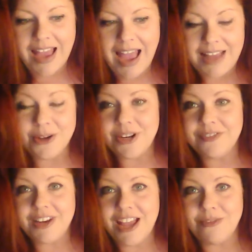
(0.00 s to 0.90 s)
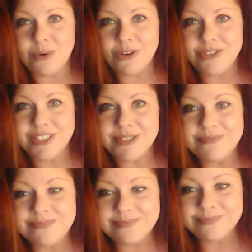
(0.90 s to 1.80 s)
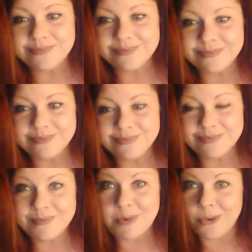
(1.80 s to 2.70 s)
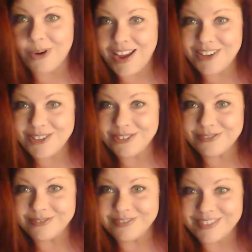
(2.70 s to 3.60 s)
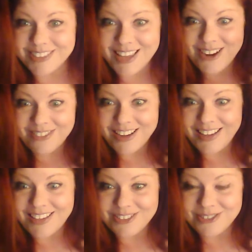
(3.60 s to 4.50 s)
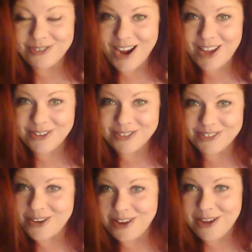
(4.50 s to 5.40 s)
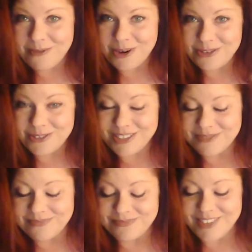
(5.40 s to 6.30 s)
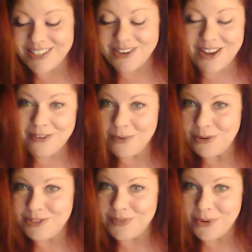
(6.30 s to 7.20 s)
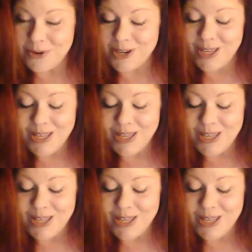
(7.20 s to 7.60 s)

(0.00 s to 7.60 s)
I don't even have words. I'm a writer. This guy right here, writer, don't have words. Don't have words for it.